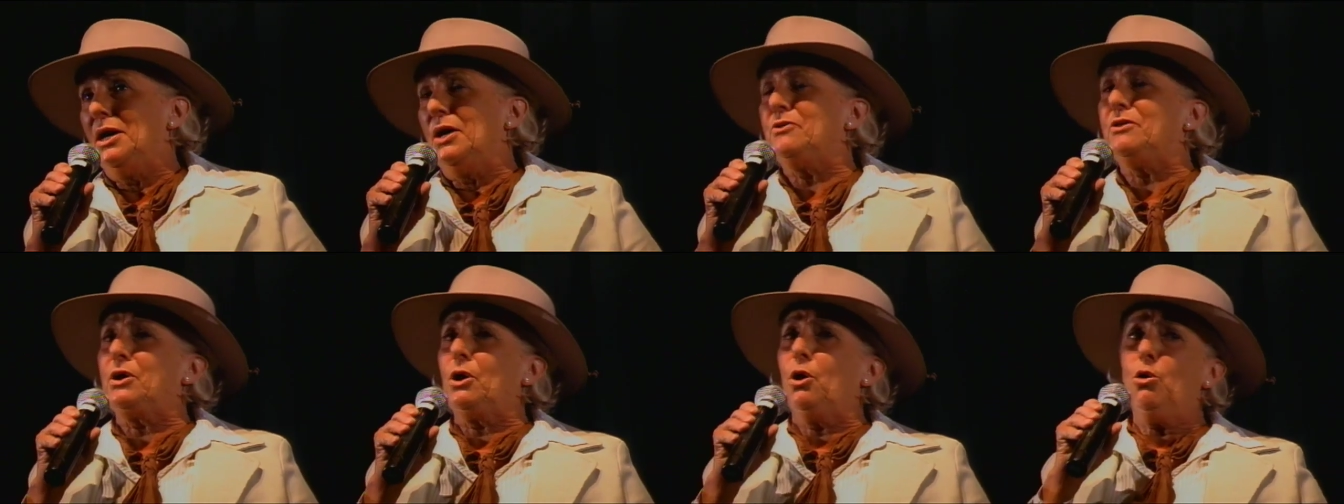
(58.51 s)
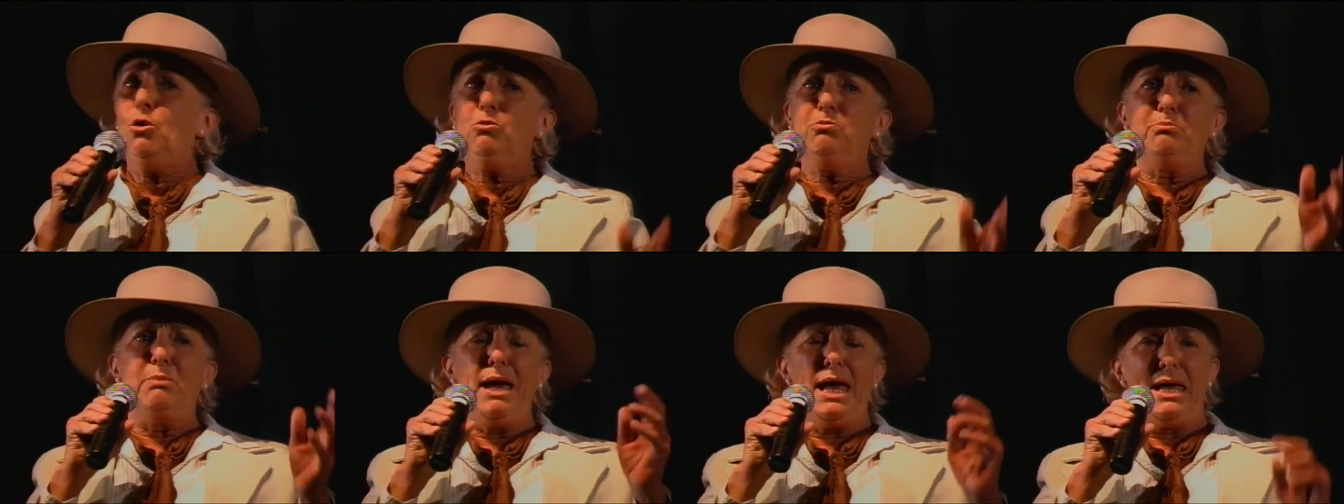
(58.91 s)
and the
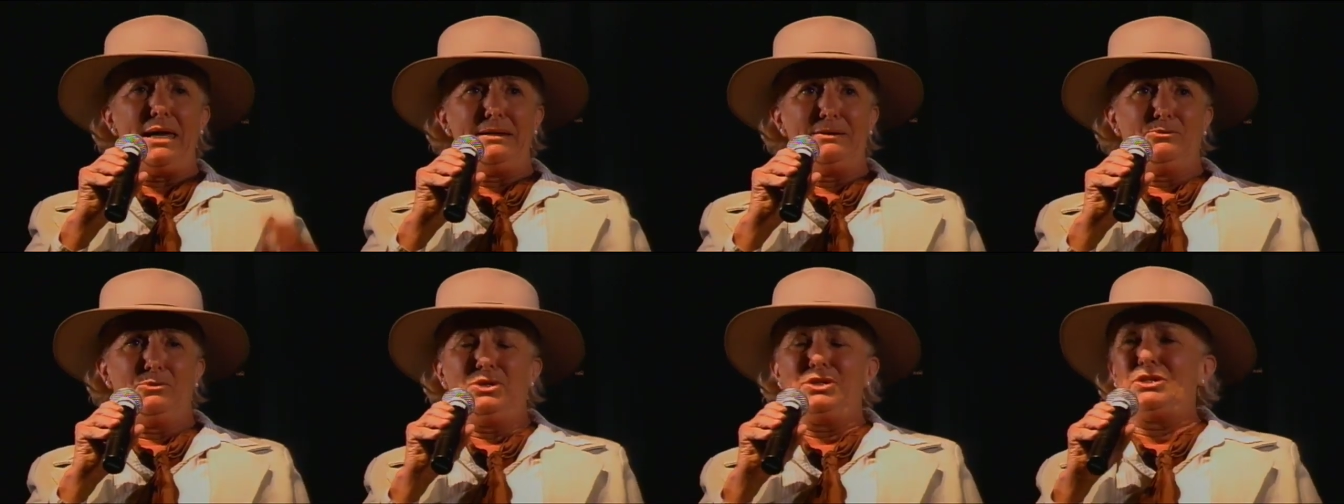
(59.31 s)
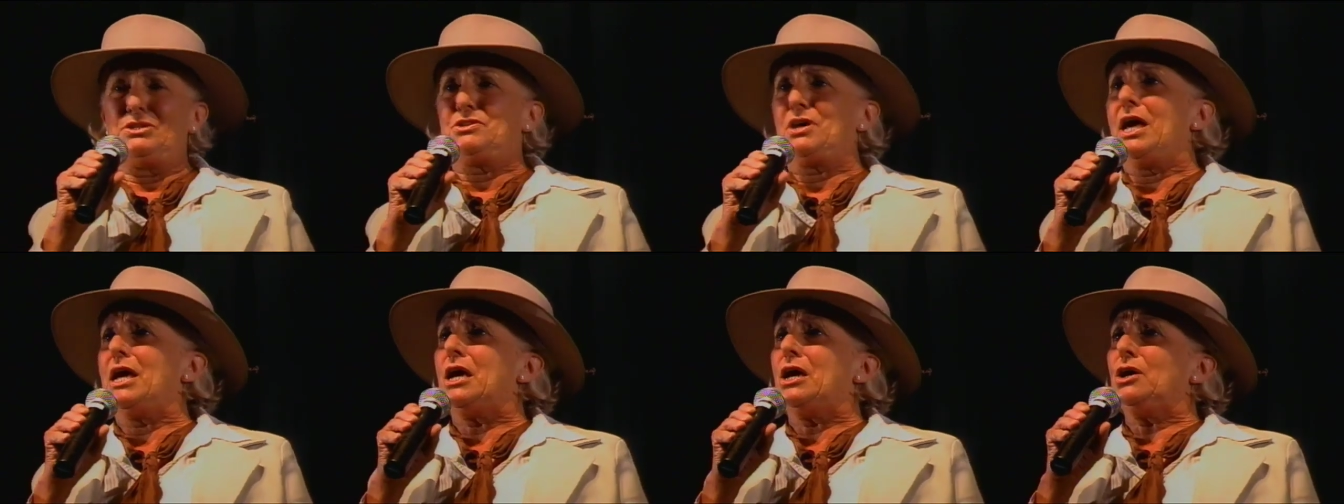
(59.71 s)
old man with
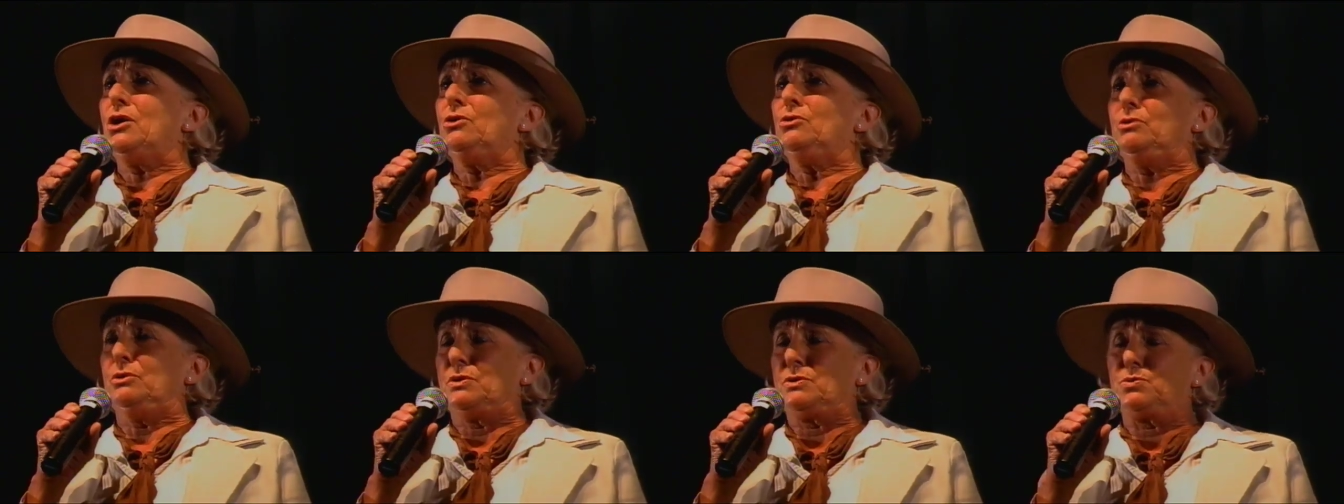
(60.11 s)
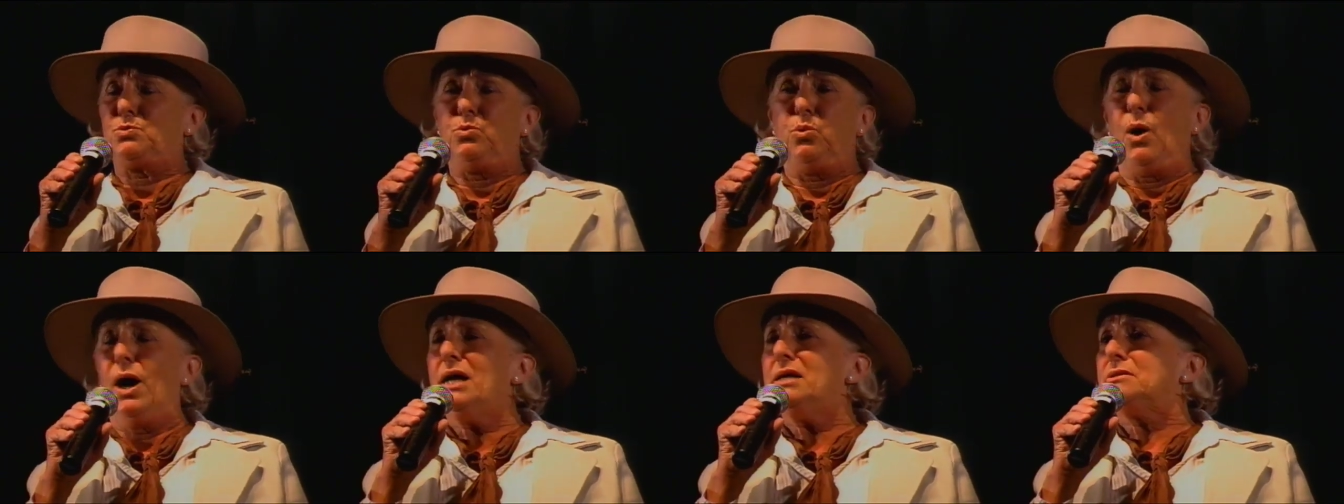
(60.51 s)
his hair as
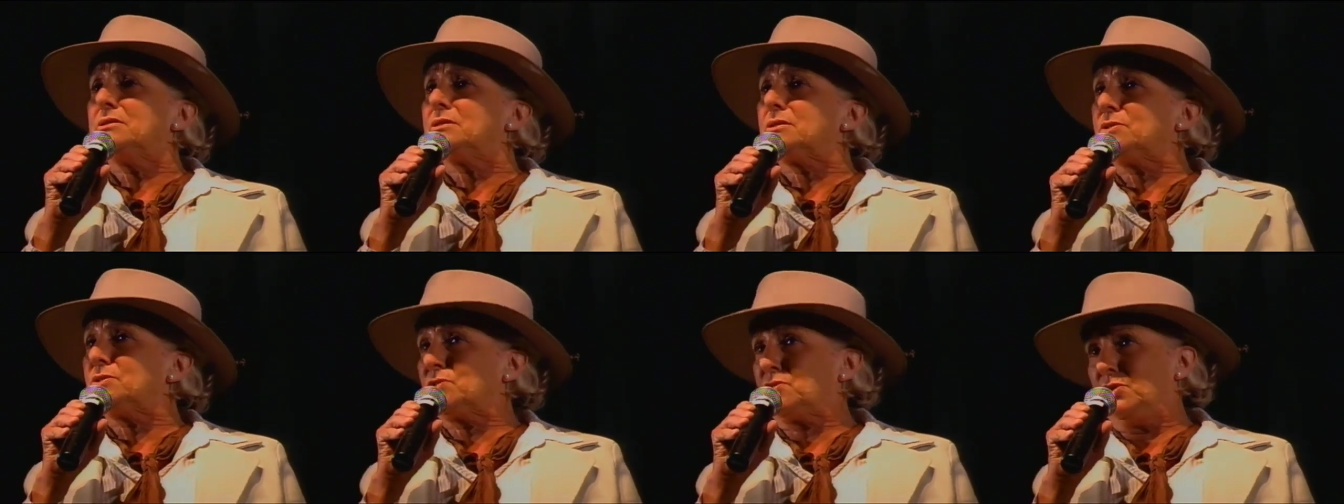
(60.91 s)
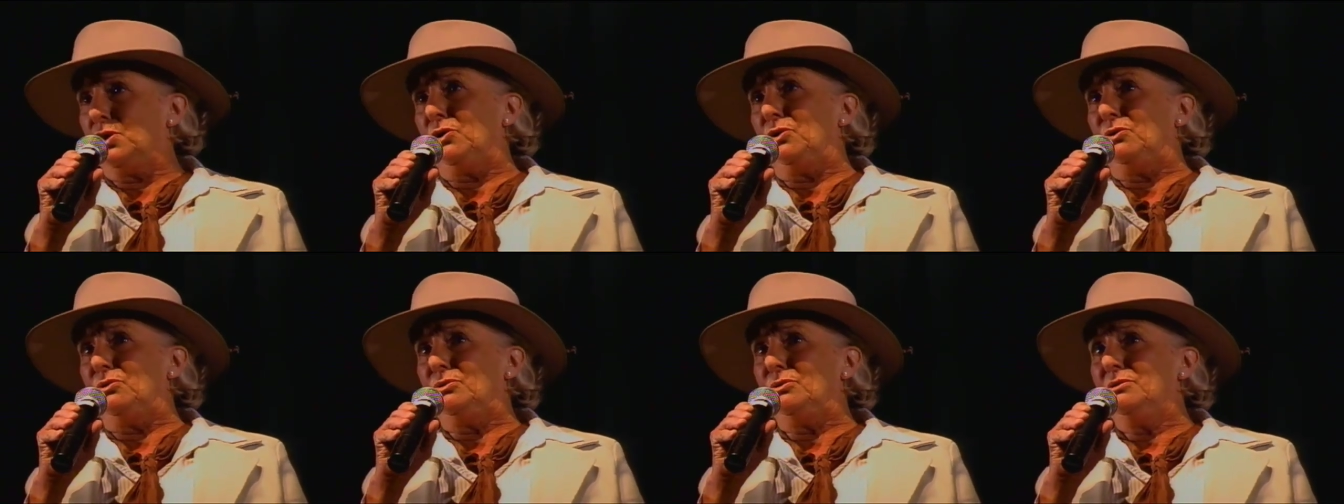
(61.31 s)
white as
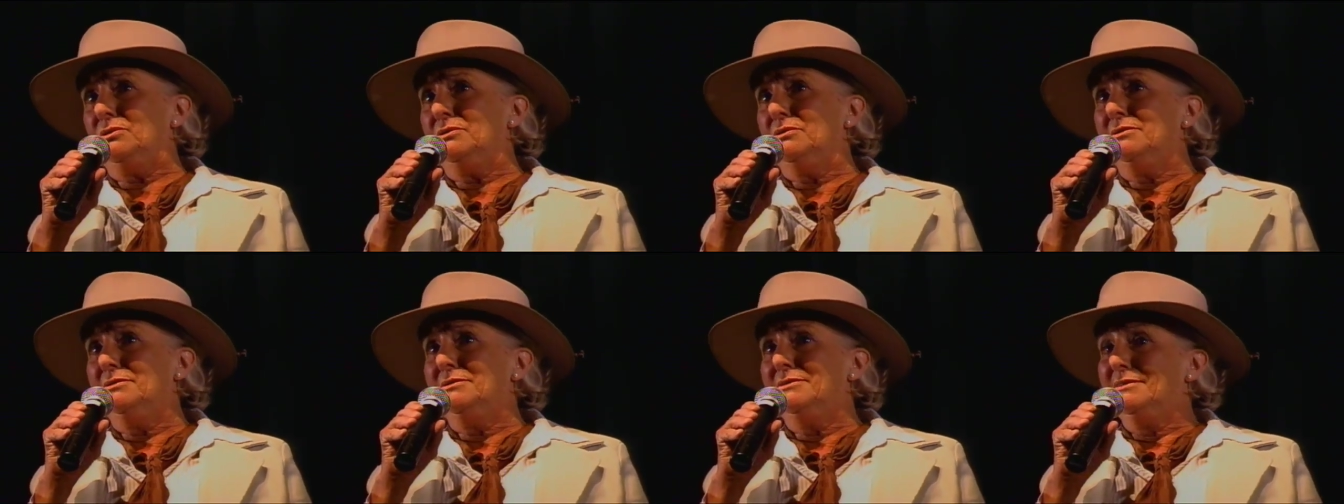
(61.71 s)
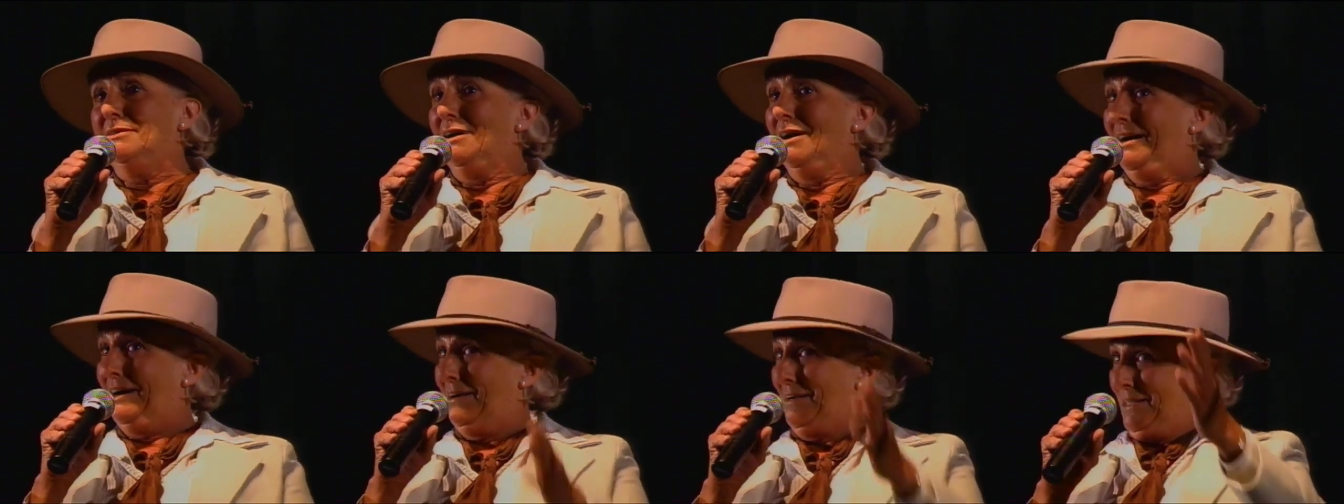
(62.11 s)
snow.
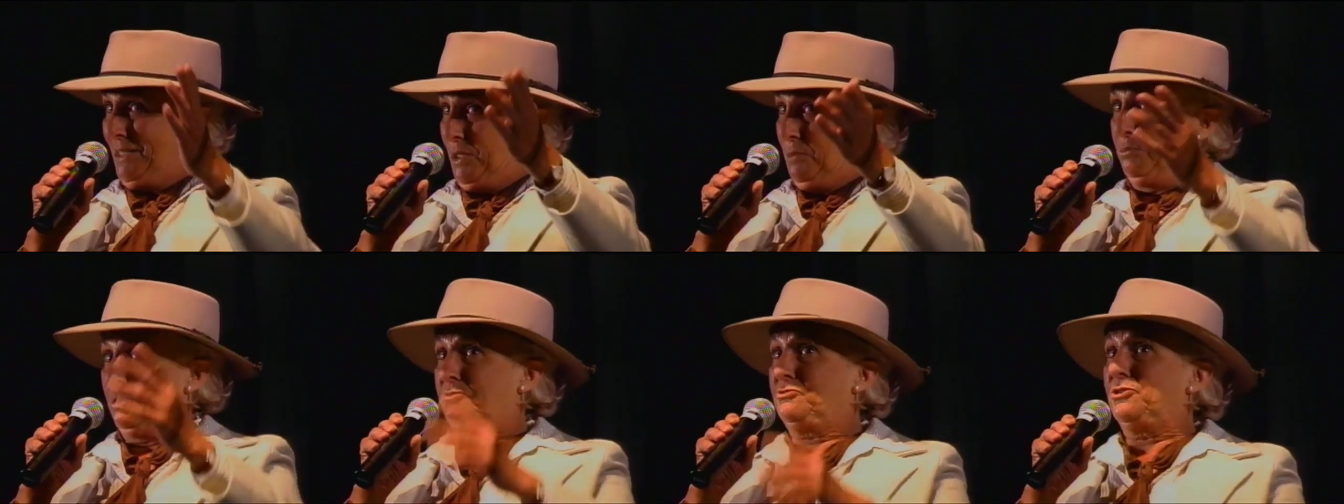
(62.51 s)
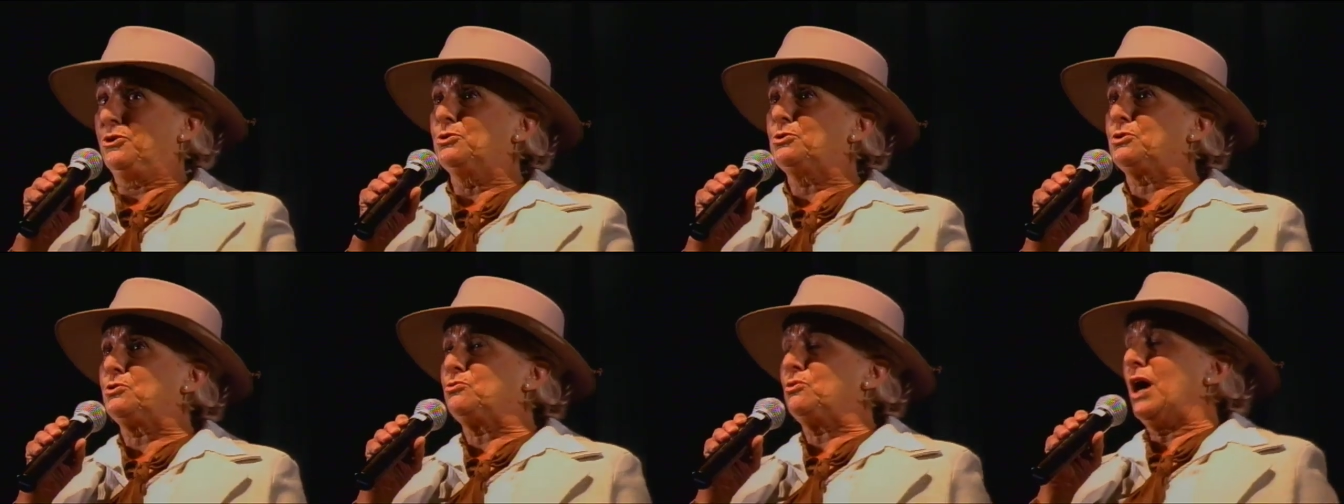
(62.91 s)
Ha, but
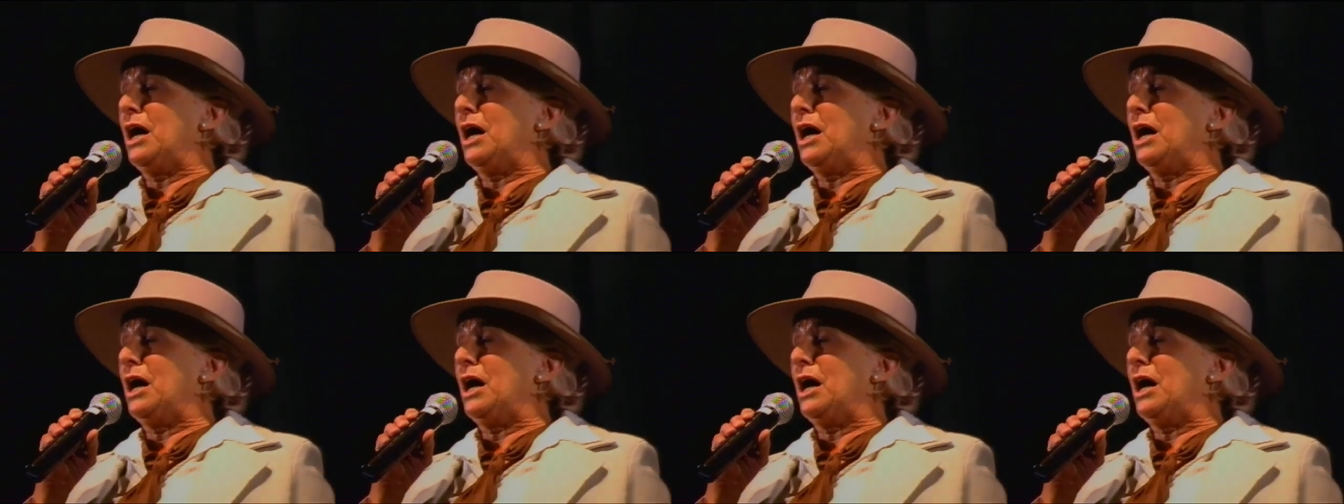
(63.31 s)
few could